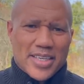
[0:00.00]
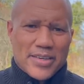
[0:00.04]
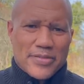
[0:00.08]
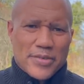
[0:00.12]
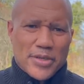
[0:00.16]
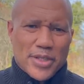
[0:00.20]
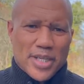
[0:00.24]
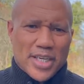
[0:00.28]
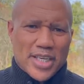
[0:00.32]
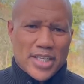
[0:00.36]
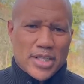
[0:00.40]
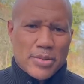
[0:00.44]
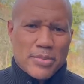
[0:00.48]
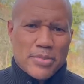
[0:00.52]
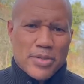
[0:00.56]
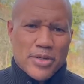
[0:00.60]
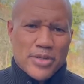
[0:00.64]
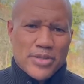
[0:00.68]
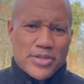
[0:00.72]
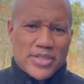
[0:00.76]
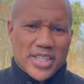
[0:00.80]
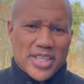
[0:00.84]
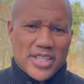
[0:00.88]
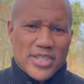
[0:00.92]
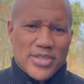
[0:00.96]
If you like the
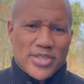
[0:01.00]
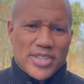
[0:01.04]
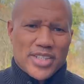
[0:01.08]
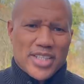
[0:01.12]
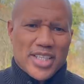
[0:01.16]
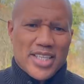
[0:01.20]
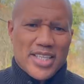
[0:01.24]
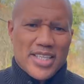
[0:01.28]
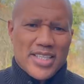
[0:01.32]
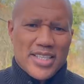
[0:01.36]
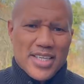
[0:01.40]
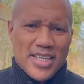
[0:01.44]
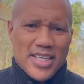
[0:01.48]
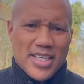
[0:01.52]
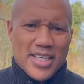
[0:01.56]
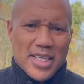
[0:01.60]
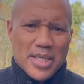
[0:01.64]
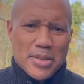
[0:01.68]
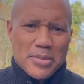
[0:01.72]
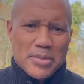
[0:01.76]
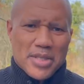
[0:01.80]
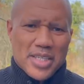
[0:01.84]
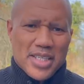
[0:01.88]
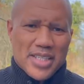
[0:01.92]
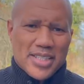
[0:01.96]
post that you see,
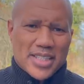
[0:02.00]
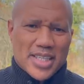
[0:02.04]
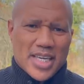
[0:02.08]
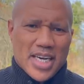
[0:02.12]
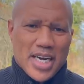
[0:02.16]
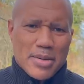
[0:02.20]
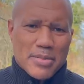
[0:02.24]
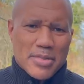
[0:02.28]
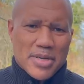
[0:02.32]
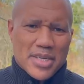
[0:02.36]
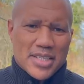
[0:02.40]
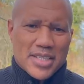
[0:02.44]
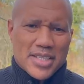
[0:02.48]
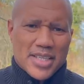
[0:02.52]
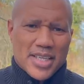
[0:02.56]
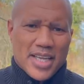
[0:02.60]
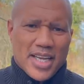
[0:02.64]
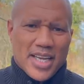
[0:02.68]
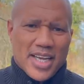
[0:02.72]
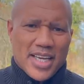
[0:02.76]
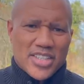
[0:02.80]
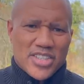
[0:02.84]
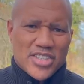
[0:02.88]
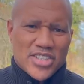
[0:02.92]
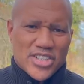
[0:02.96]
please comment
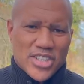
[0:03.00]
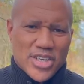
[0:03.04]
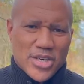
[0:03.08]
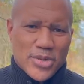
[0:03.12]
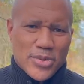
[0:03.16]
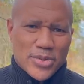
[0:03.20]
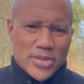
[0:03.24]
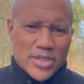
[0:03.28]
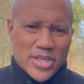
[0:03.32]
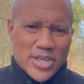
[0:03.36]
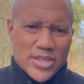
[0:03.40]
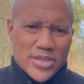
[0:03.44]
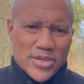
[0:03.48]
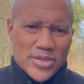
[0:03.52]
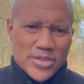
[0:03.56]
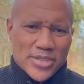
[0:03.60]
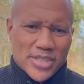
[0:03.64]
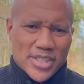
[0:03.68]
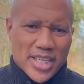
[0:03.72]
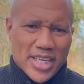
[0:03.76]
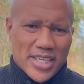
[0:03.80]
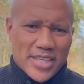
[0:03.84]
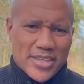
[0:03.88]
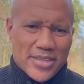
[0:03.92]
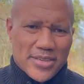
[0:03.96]
and share with others.
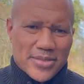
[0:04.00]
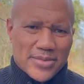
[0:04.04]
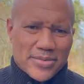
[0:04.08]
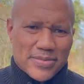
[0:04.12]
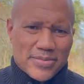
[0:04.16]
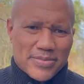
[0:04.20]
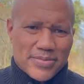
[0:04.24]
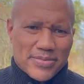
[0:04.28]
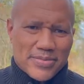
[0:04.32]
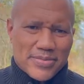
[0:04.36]
Thank you.